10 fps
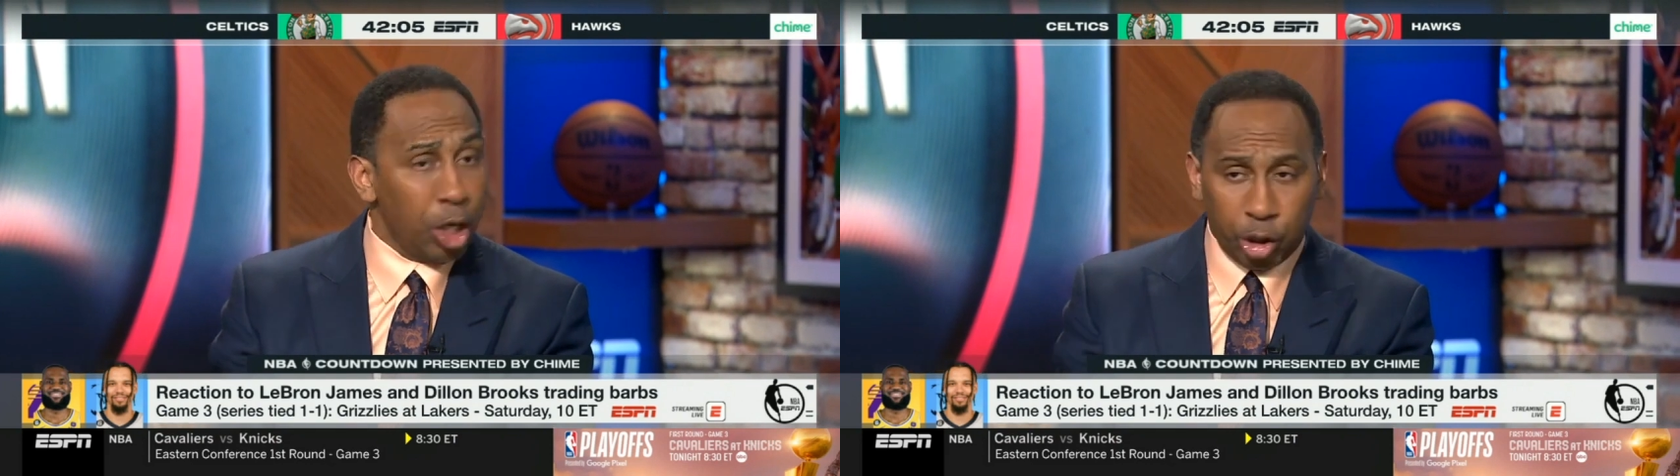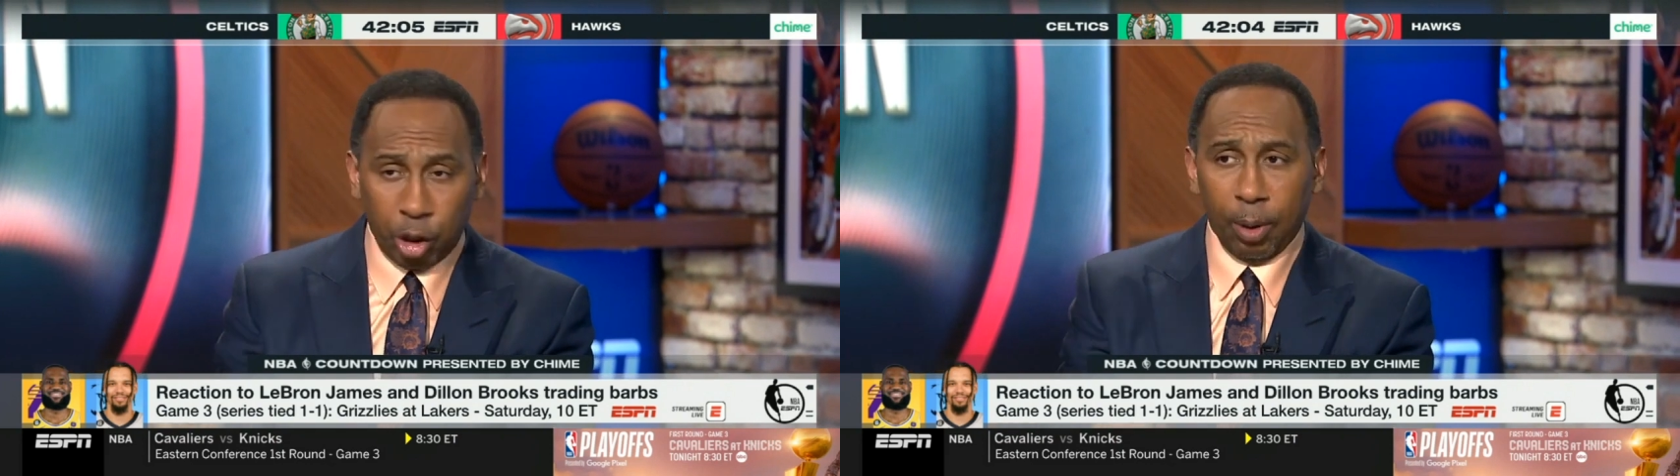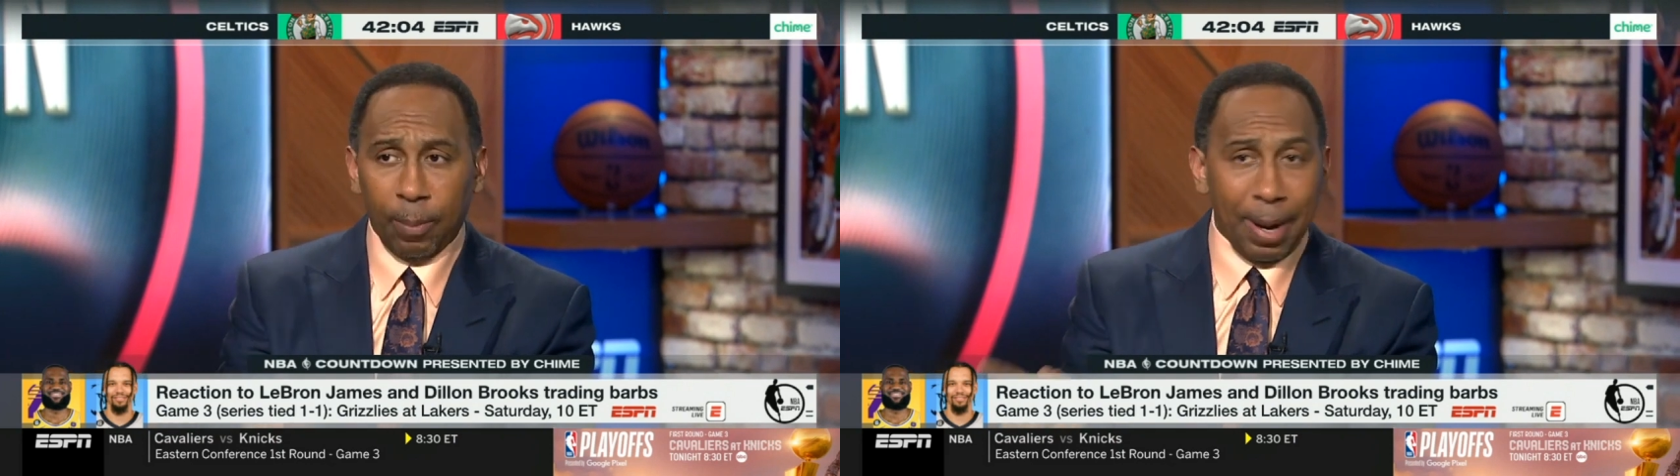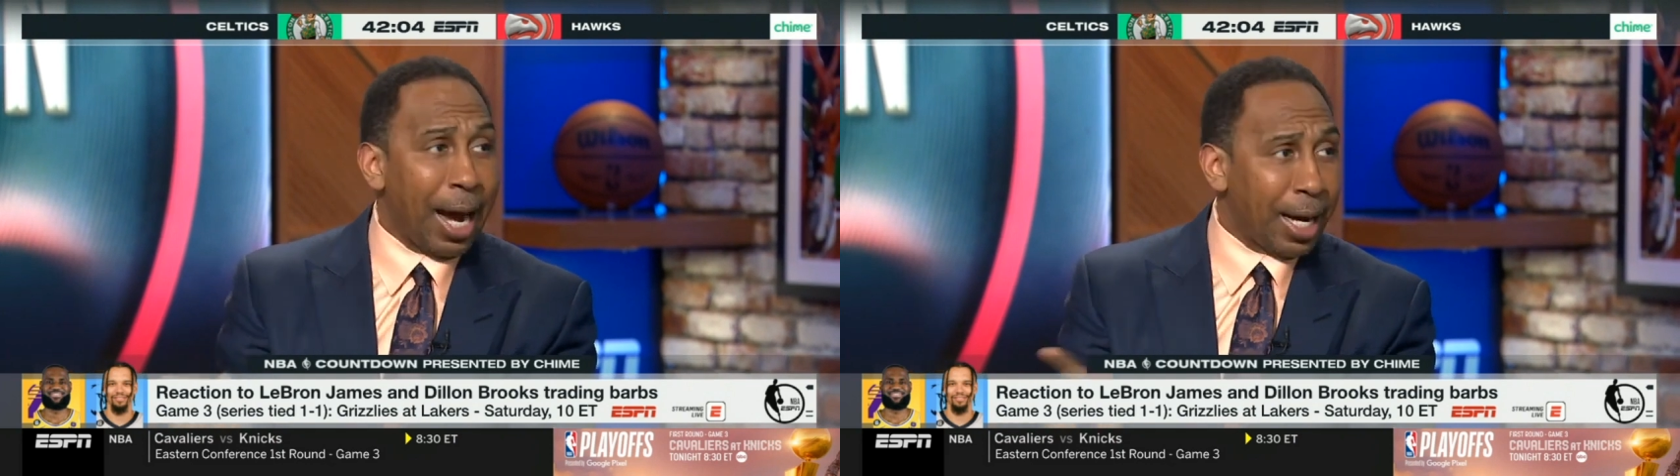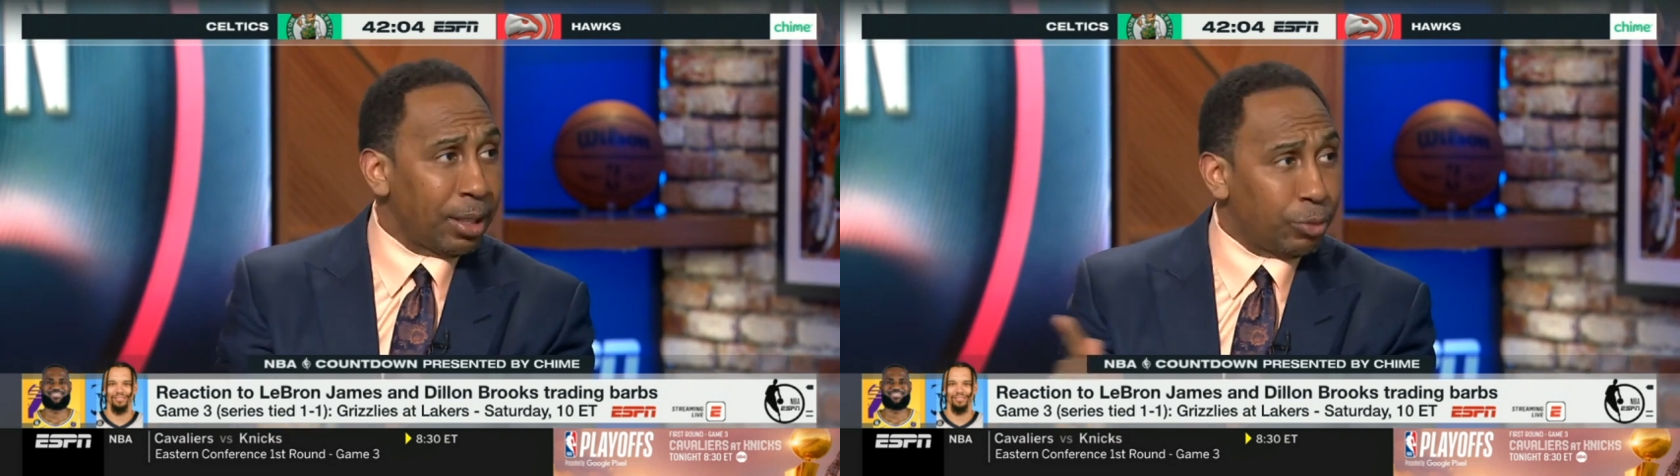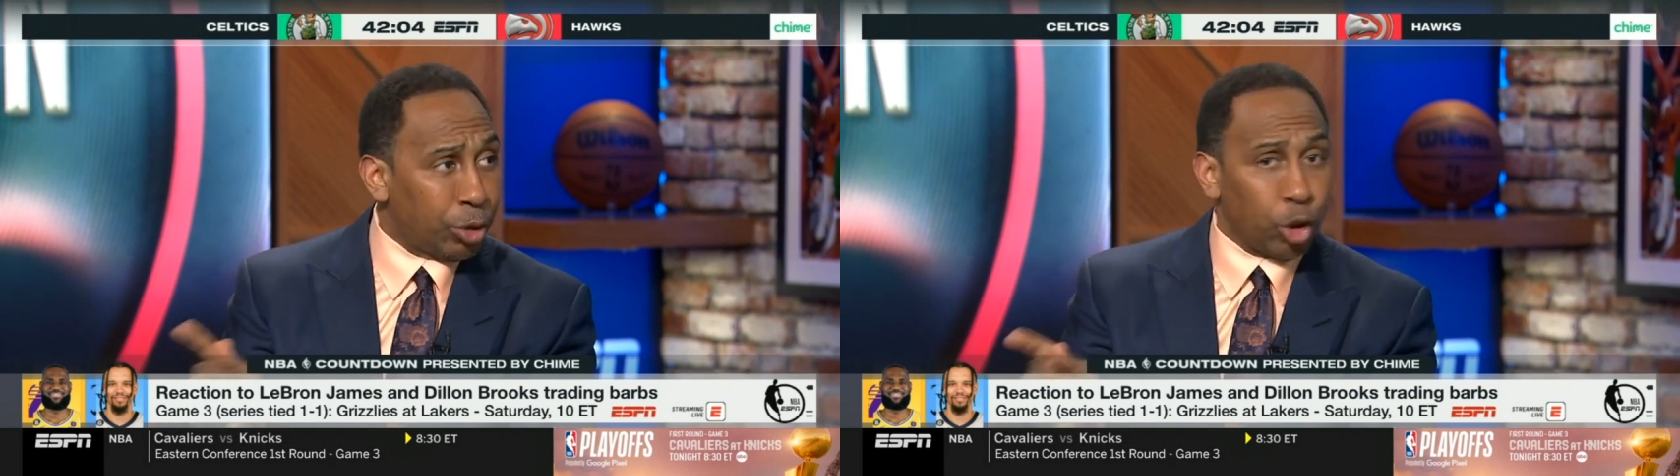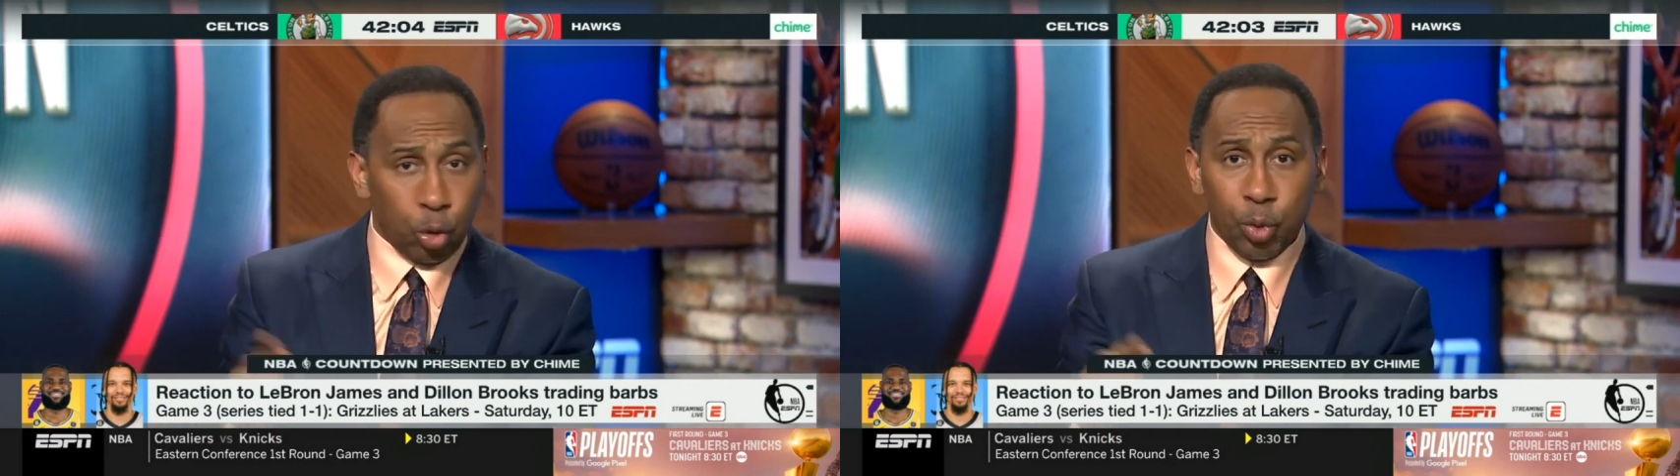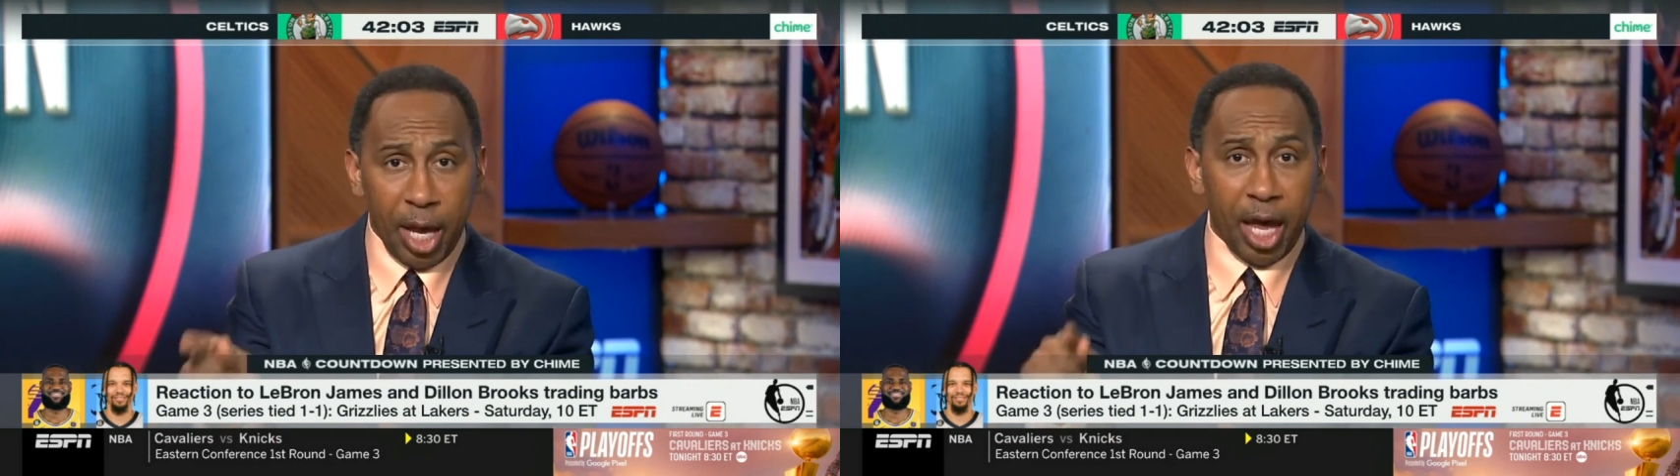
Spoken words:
to remind them just who the